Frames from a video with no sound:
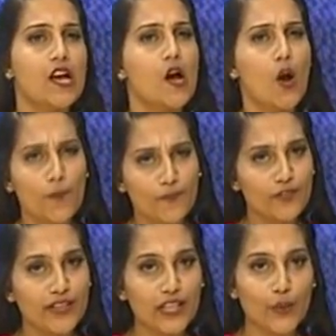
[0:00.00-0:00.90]

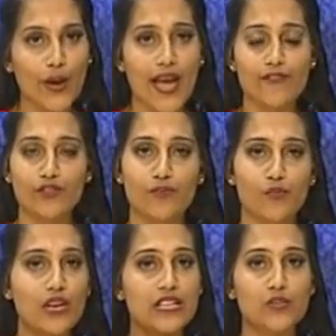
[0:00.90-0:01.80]
Hopefully you have your
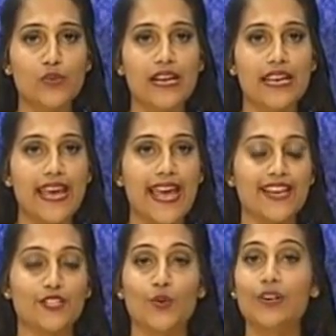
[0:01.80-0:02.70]
umbrellas ready
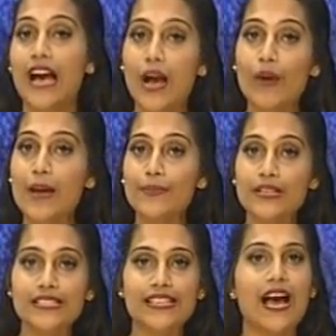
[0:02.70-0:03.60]
and your car
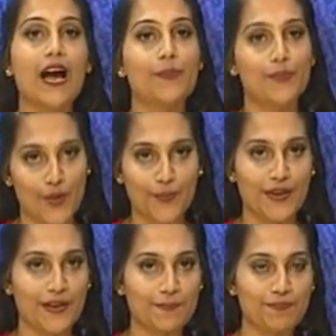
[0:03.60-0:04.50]
wipers are proper.